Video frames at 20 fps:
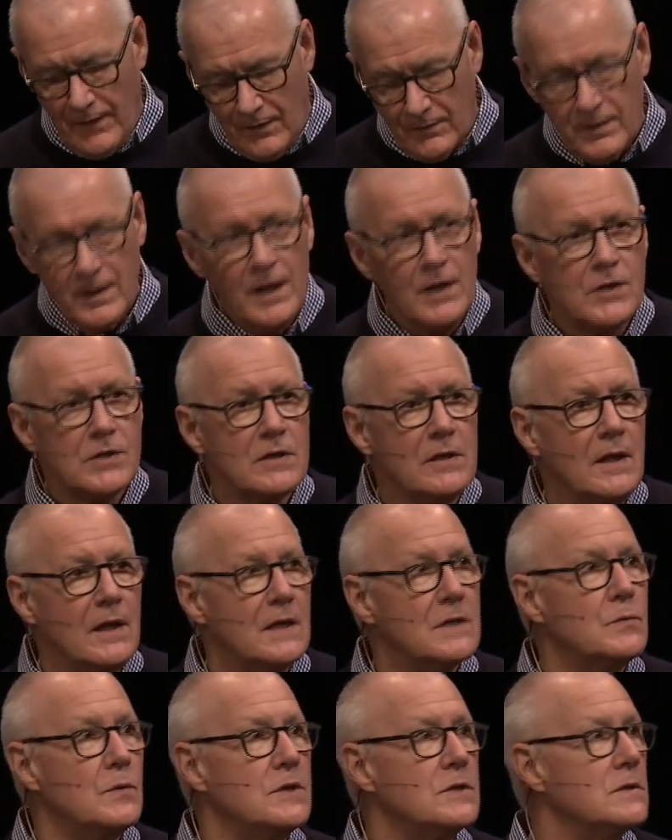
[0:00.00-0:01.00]

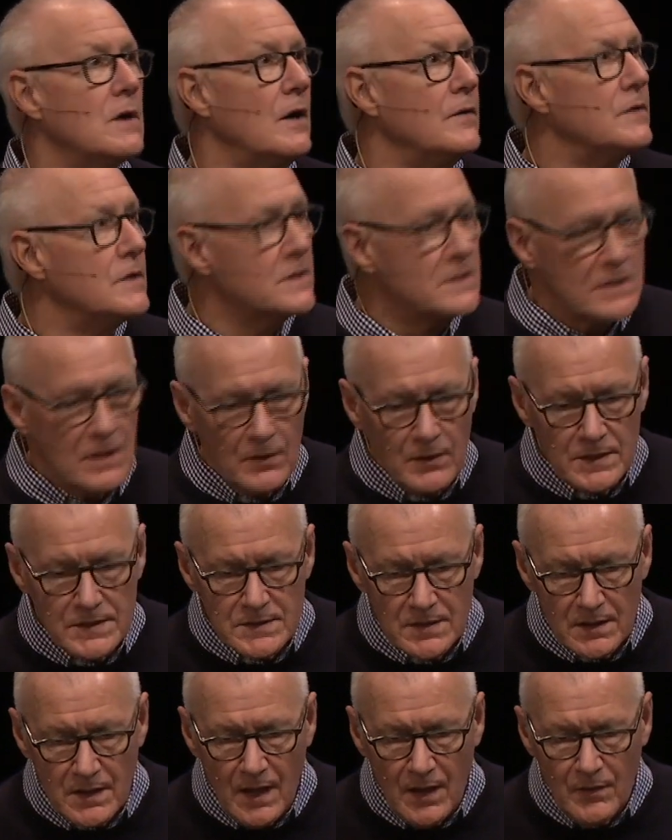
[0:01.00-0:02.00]
foundationally, as we start this
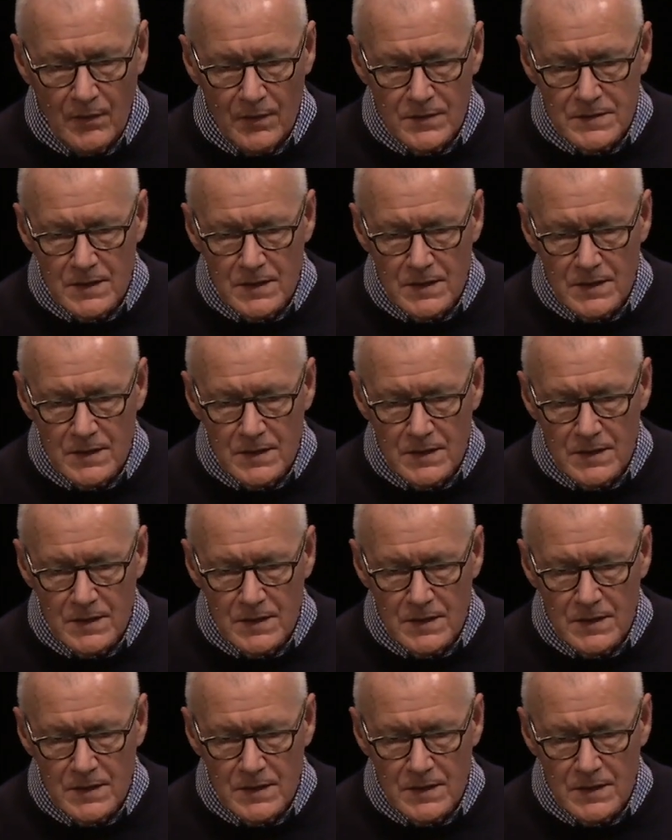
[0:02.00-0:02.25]
series together,